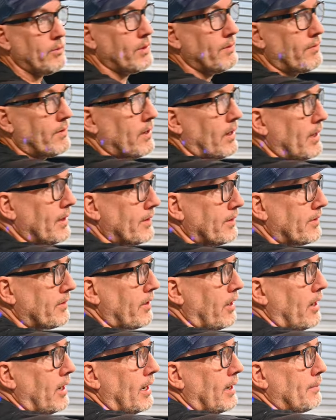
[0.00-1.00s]
we've got the
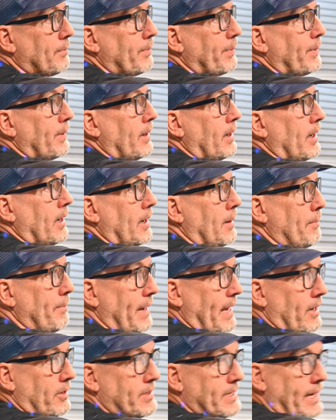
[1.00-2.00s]
top uh,
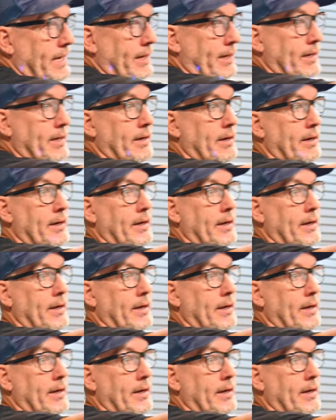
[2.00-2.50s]
bow deck